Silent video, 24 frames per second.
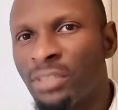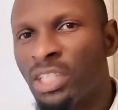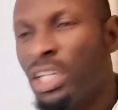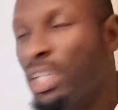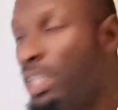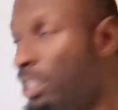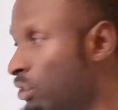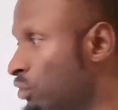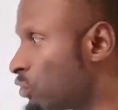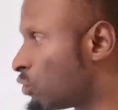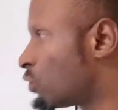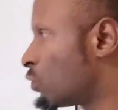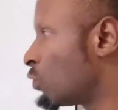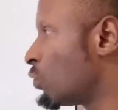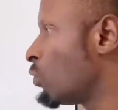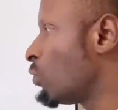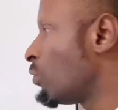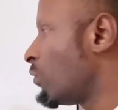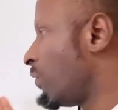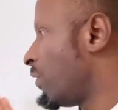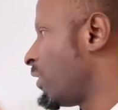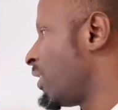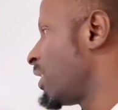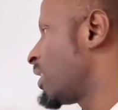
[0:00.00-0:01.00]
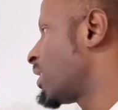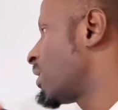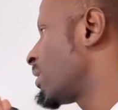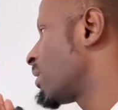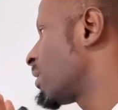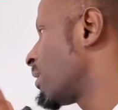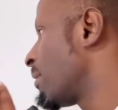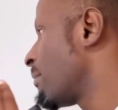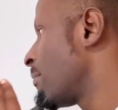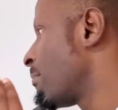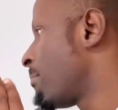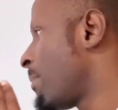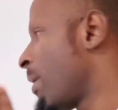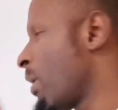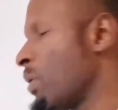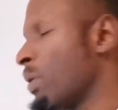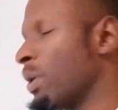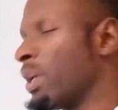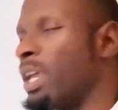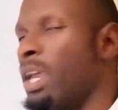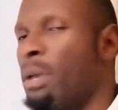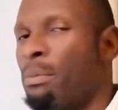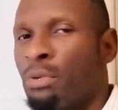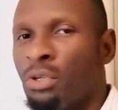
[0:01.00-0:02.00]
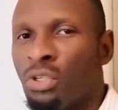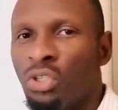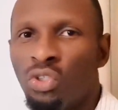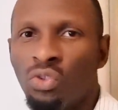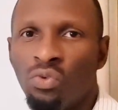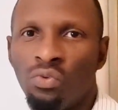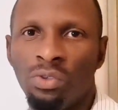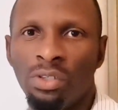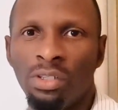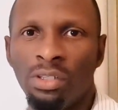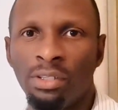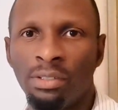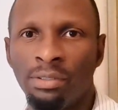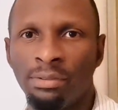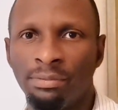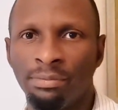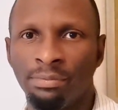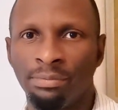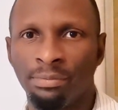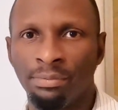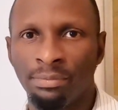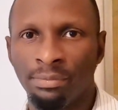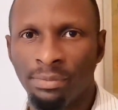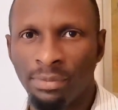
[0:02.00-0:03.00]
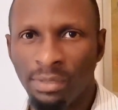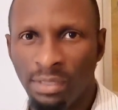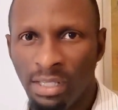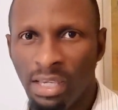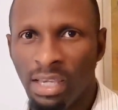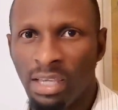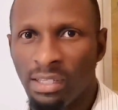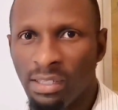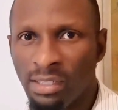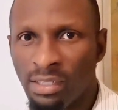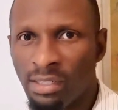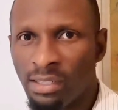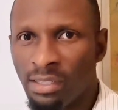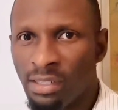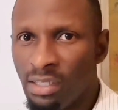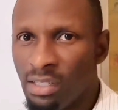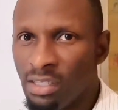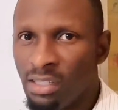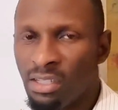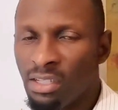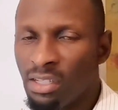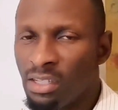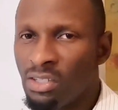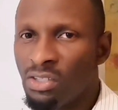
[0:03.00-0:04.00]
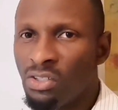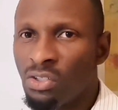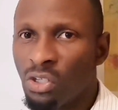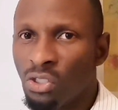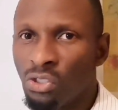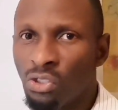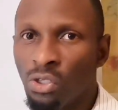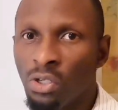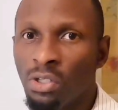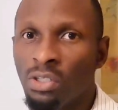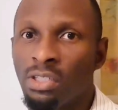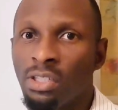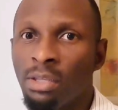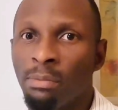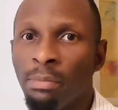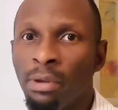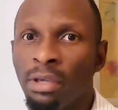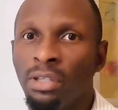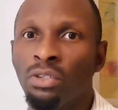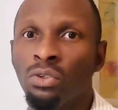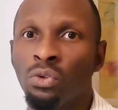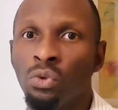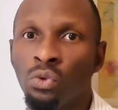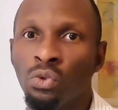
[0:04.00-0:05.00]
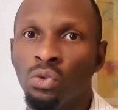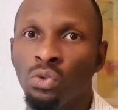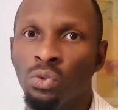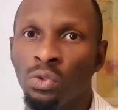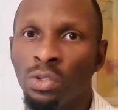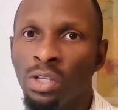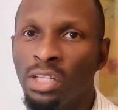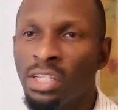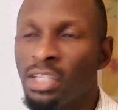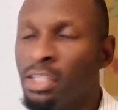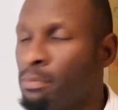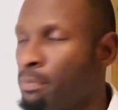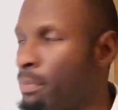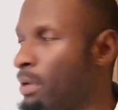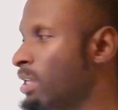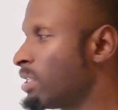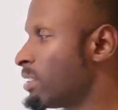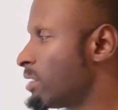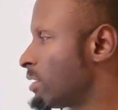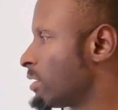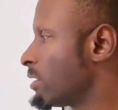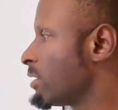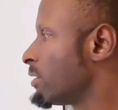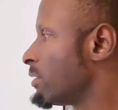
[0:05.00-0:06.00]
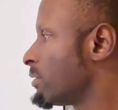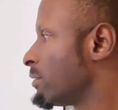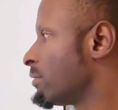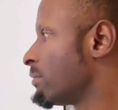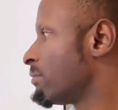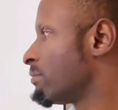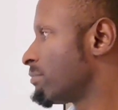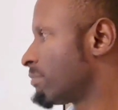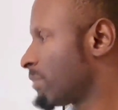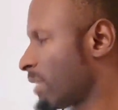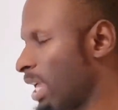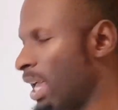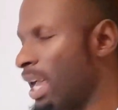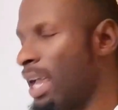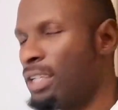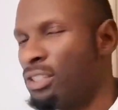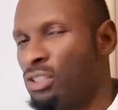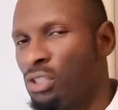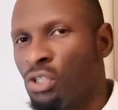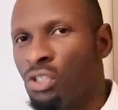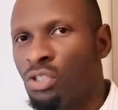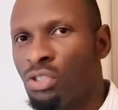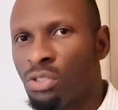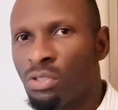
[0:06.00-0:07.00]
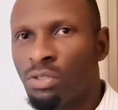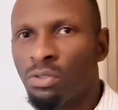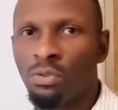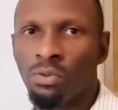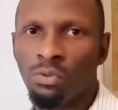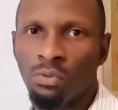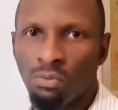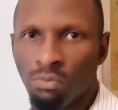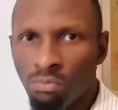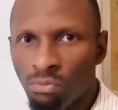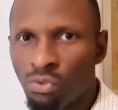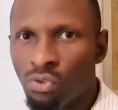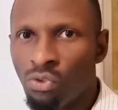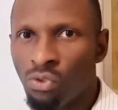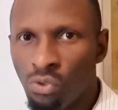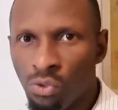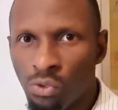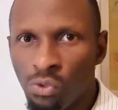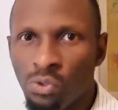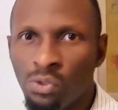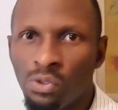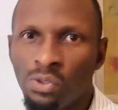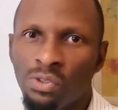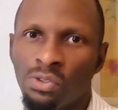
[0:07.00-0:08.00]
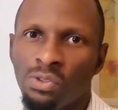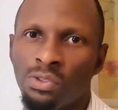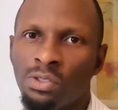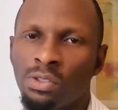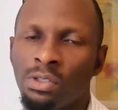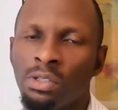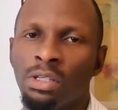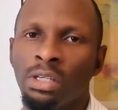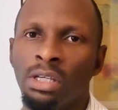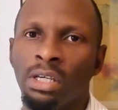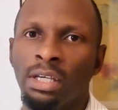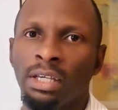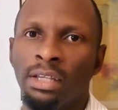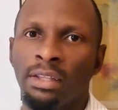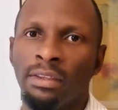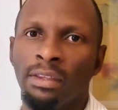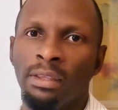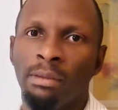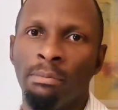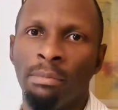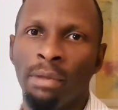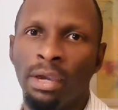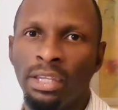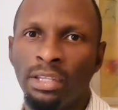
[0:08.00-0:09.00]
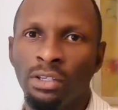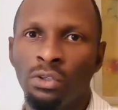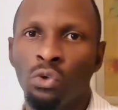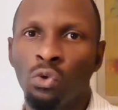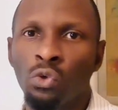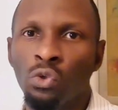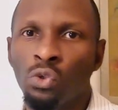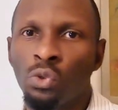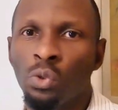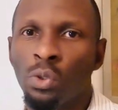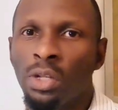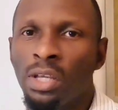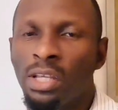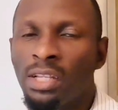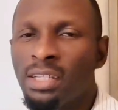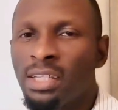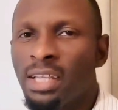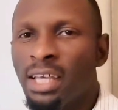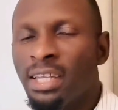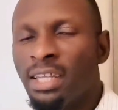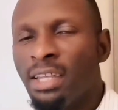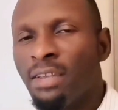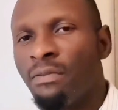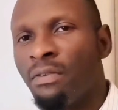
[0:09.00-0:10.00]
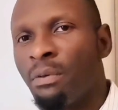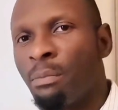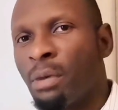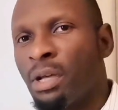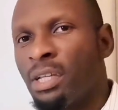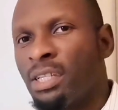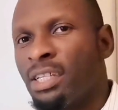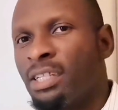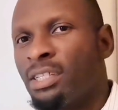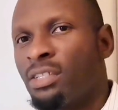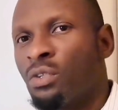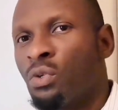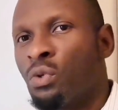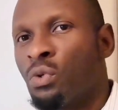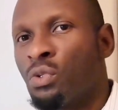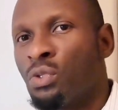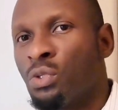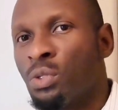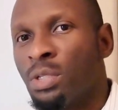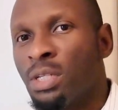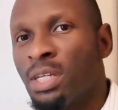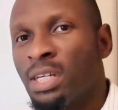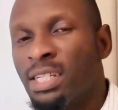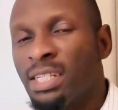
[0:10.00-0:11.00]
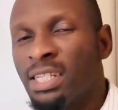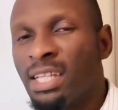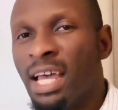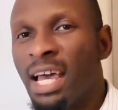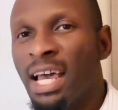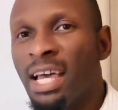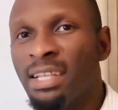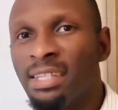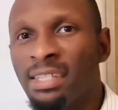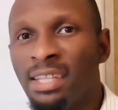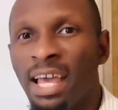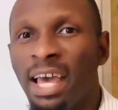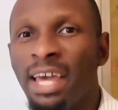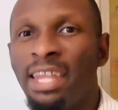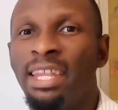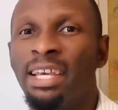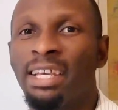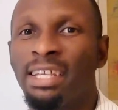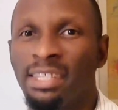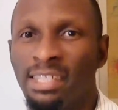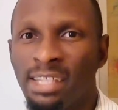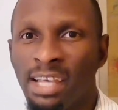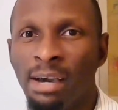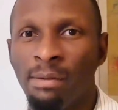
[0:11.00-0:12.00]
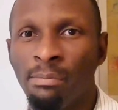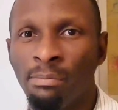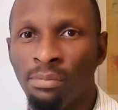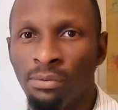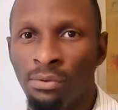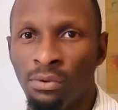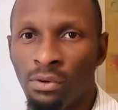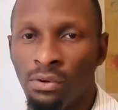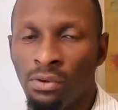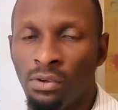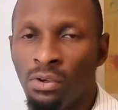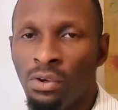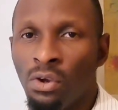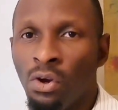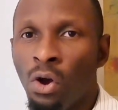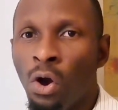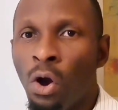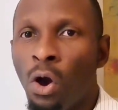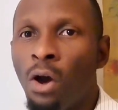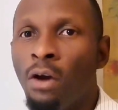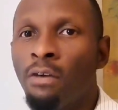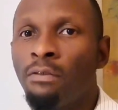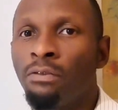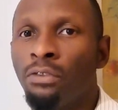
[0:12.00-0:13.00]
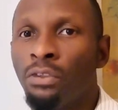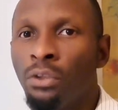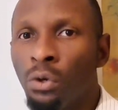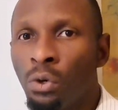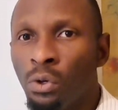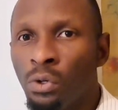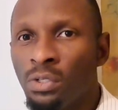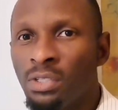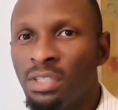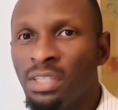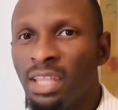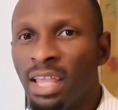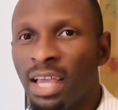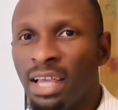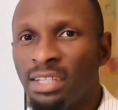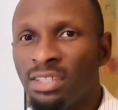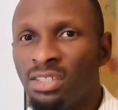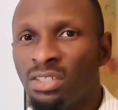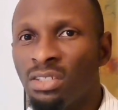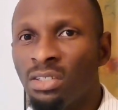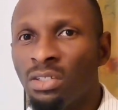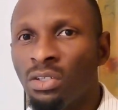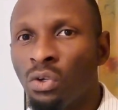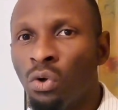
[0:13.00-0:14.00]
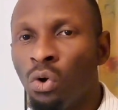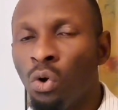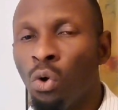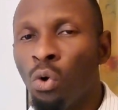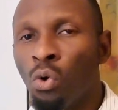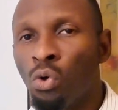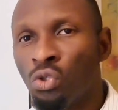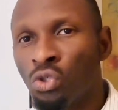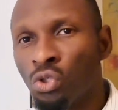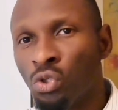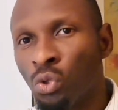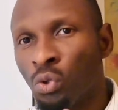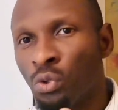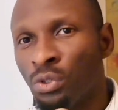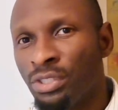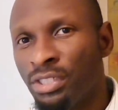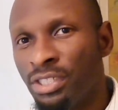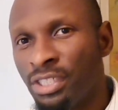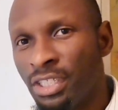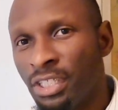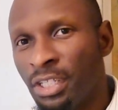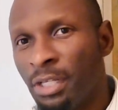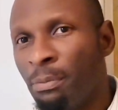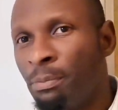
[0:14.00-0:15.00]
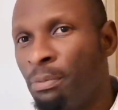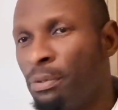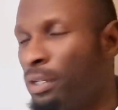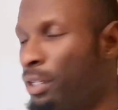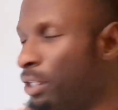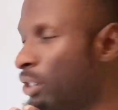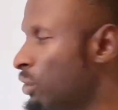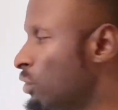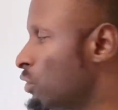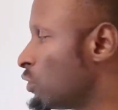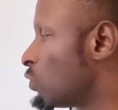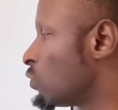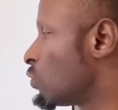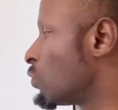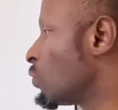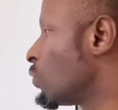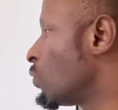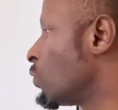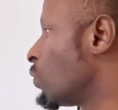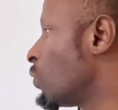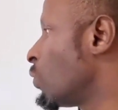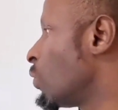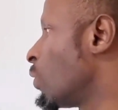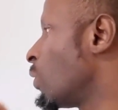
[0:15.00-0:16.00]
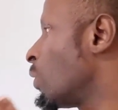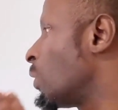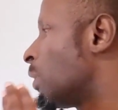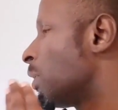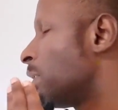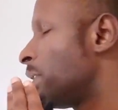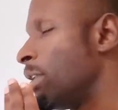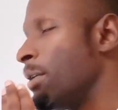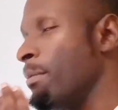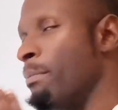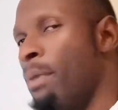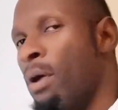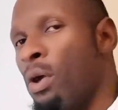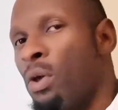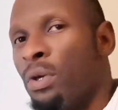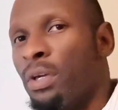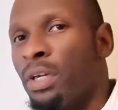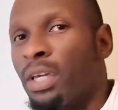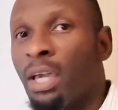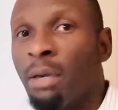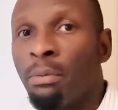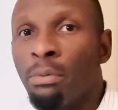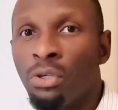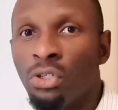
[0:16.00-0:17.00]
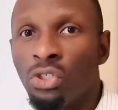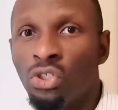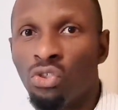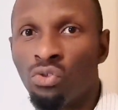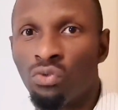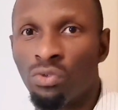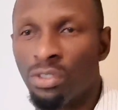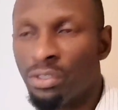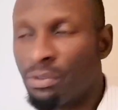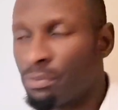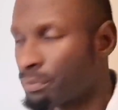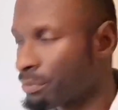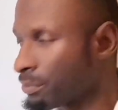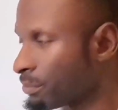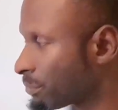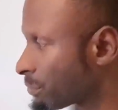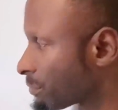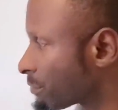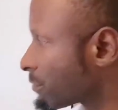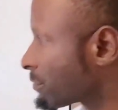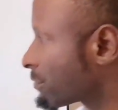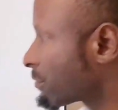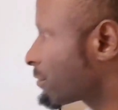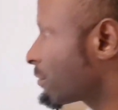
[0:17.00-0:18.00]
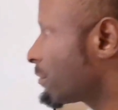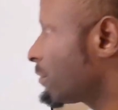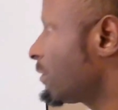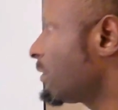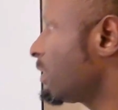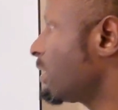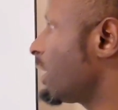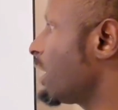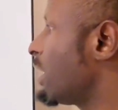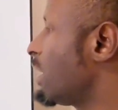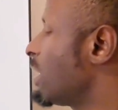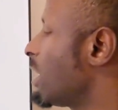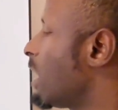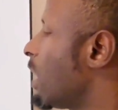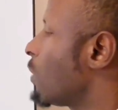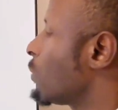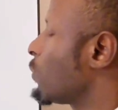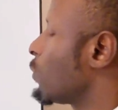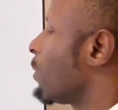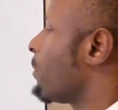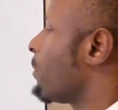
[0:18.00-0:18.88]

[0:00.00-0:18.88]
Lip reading: into this biochemistry. Yes, it is not just the medical students, but I just used the medical students and the pharmaceutical students as an example of those that go so deep into the biochemistry. Now,